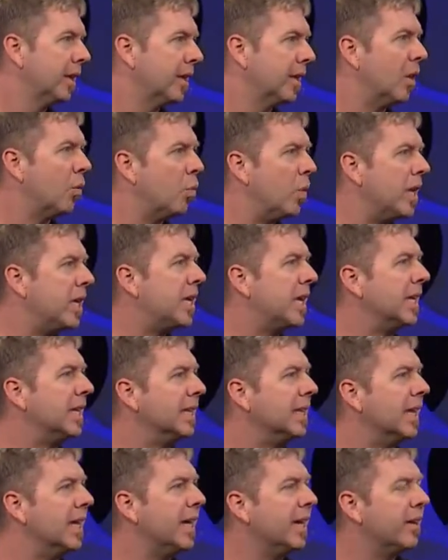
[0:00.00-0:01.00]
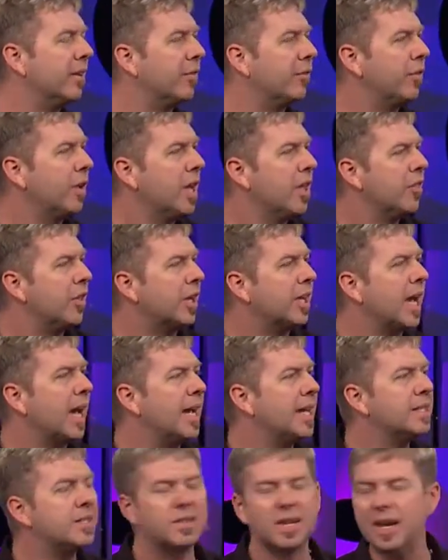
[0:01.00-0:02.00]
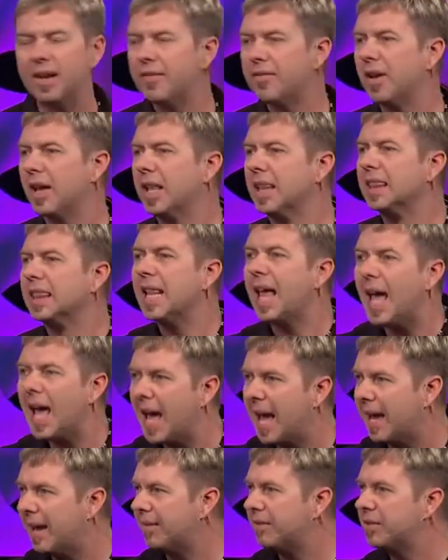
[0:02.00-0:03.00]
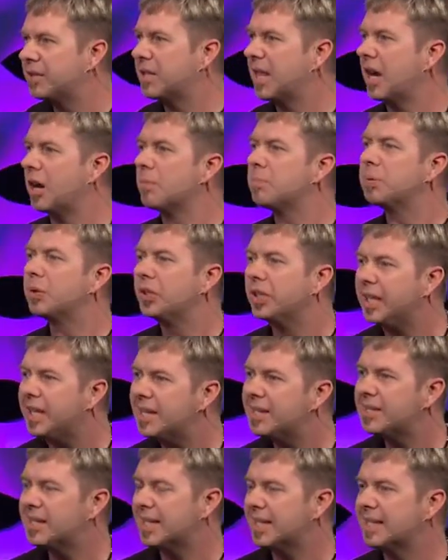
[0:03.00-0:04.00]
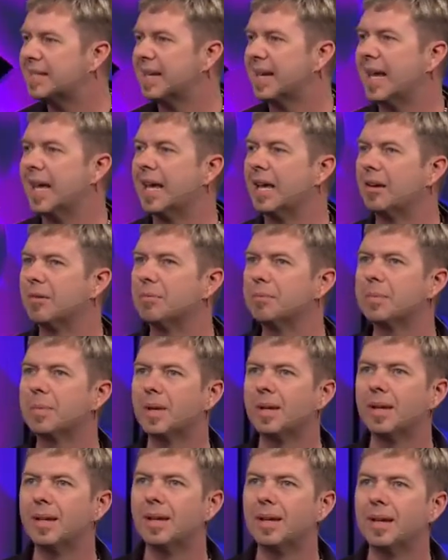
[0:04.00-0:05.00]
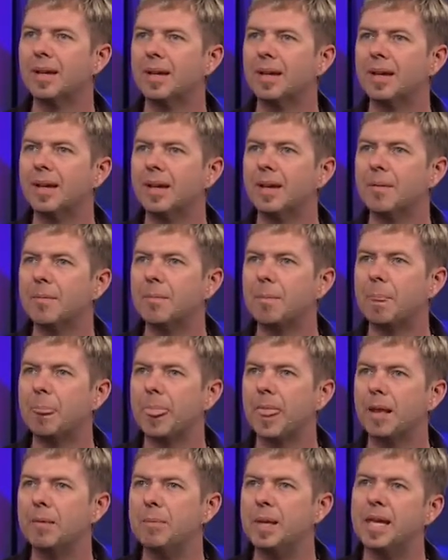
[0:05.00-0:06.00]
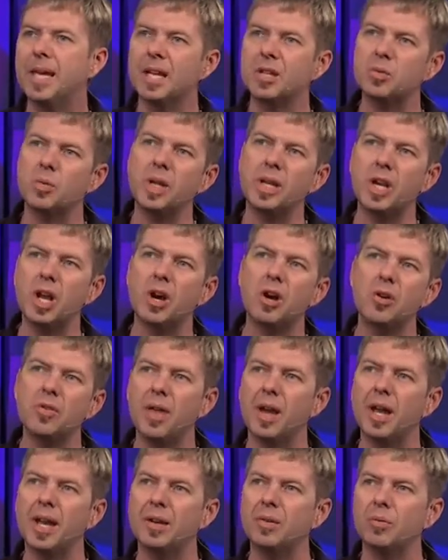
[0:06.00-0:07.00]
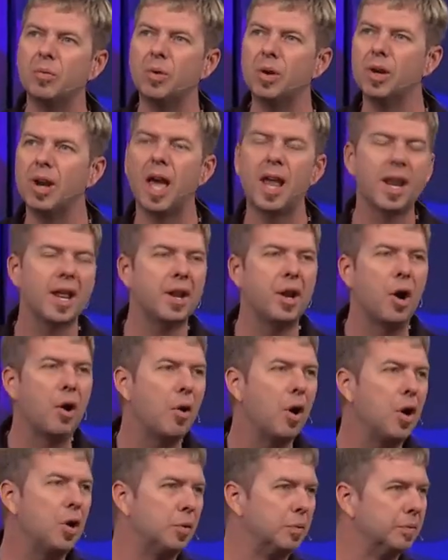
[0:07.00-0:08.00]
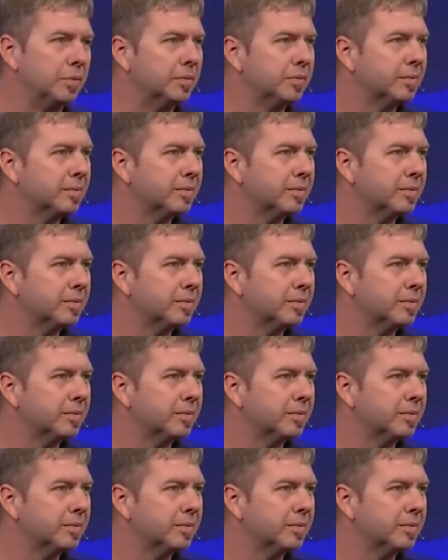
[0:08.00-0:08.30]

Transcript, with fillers: that we can live the kinds of lives that are pleasing to him because we know that we're not on our own.